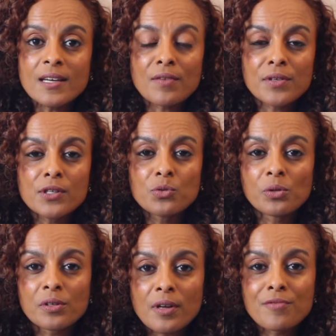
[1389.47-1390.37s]
everything you
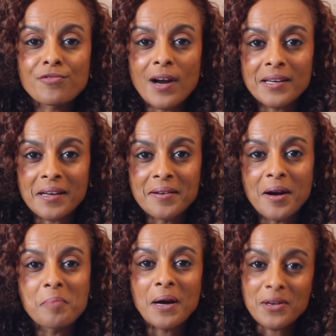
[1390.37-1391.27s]
learned on Friday
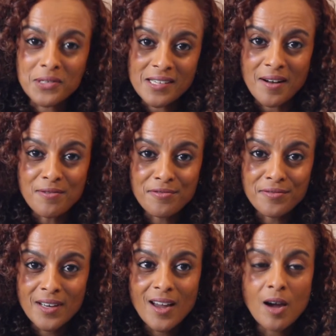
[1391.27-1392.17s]
about yourself,
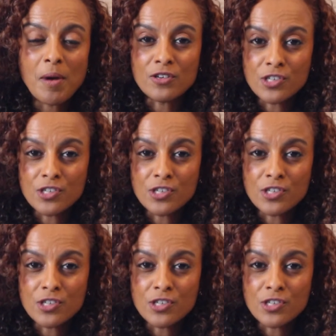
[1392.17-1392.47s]
about your